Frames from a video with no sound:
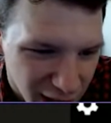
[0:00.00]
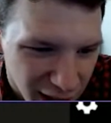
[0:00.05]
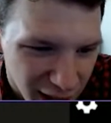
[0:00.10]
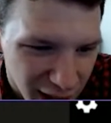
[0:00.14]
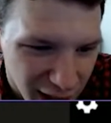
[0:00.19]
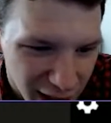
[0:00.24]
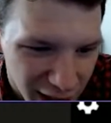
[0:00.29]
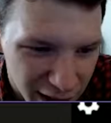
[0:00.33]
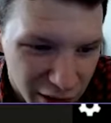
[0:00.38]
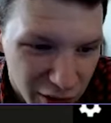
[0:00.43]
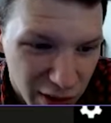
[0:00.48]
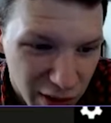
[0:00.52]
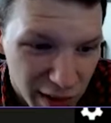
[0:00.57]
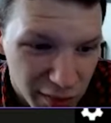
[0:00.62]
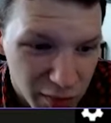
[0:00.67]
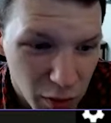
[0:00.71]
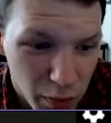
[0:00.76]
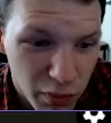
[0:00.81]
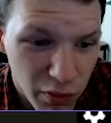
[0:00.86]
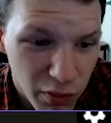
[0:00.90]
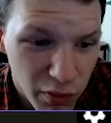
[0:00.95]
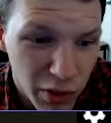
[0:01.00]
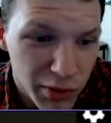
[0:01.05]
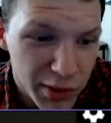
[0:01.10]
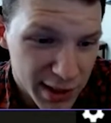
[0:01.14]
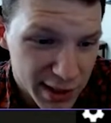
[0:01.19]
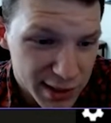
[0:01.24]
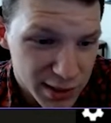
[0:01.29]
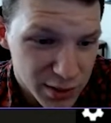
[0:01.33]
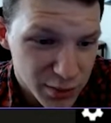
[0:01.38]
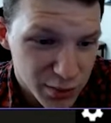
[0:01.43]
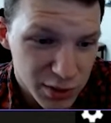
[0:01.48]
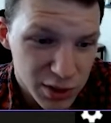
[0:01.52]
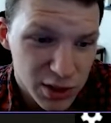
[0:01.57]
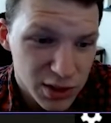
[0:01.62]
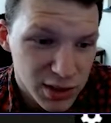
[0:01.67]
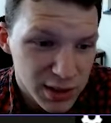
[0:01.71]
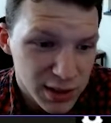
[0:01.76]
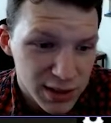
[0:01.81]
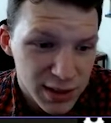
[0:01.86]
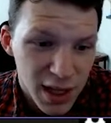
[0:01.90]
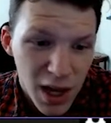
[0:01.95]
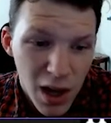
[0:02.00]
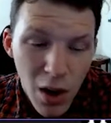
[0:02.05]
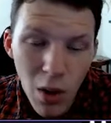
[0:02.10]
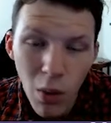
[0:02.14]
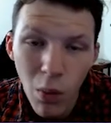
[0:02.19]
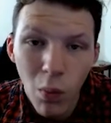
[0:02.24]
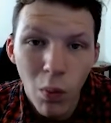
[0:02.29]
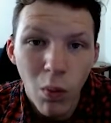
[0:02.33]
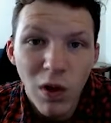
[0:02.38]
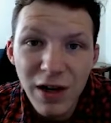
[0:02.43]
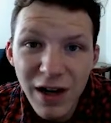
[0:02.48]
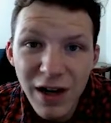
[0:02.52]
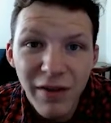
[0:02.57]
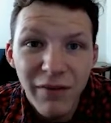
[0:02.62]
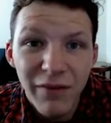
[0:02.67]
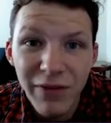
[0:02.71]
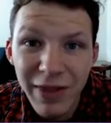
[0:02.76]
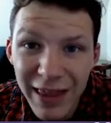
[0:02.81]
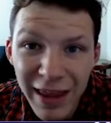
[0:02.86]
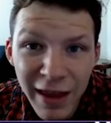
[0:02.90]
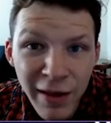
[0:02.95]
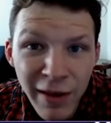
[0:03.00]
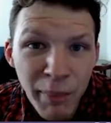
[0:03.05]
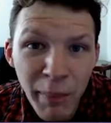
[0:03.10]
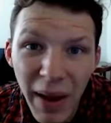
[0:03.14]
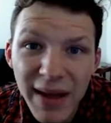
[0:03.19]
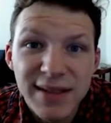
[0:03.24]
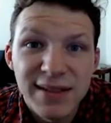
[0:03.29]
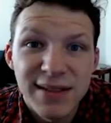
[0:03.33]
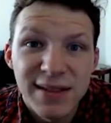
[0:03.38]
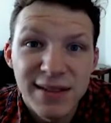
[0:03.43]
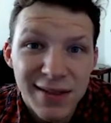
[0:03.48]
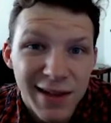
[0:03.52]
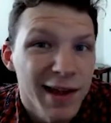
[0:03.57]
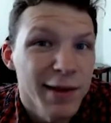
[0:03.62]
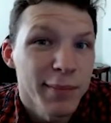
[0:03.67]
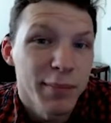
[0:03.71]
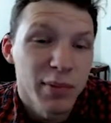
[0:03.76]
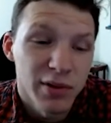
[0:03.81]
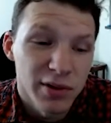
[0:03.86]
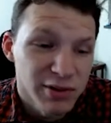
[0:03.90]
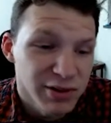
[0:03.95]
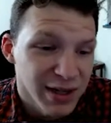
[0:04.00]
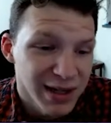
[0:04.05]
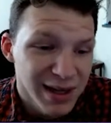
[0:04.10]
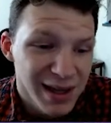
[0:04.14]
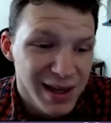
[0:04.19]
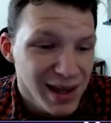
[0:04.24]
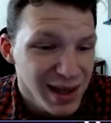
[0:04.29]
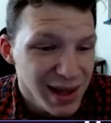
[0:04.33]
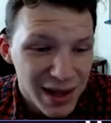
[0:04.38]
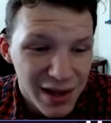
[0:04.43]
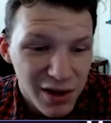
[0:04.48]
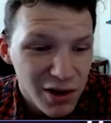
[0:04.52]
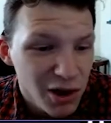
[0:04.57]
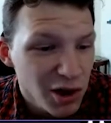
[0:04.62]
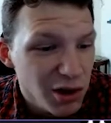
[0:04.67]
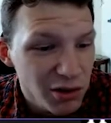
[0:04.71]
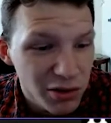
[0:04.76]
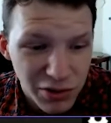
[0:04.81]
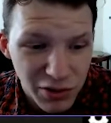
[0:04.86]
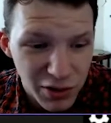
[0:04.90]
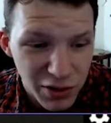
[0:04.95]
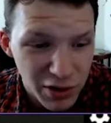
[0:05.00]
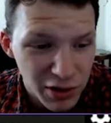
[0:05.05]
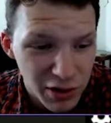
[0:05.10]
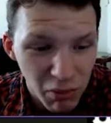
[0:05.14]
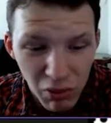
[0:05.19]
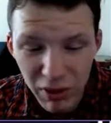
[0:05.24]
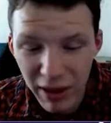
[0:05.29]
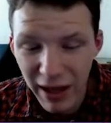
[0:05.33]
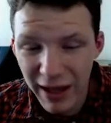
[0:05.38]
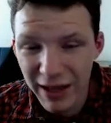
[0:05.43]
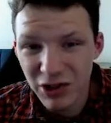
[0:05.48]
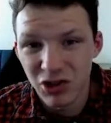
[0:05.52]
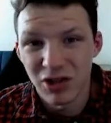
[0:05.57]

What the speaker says: And then you have the Proteus, which is one of the best snipers in any Call of Duty bolt action.